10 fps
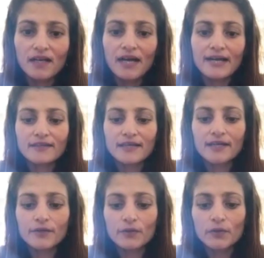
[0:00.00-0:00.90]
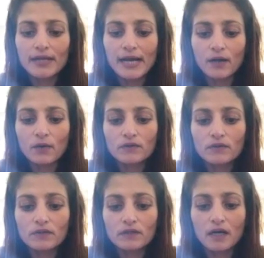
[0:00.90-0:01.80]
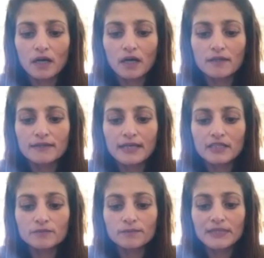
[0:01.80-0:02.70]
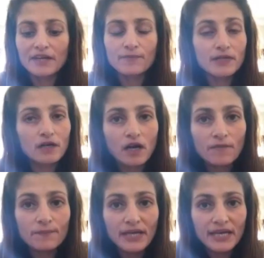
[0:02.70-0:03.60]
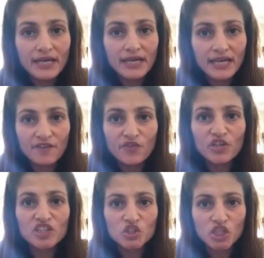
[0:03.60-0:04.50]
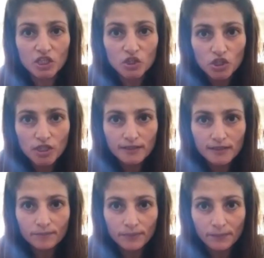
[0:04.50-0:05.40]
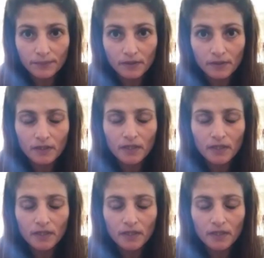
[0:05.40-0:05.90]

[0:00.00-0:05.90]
I think now there have been a lot of behavioral changes in people.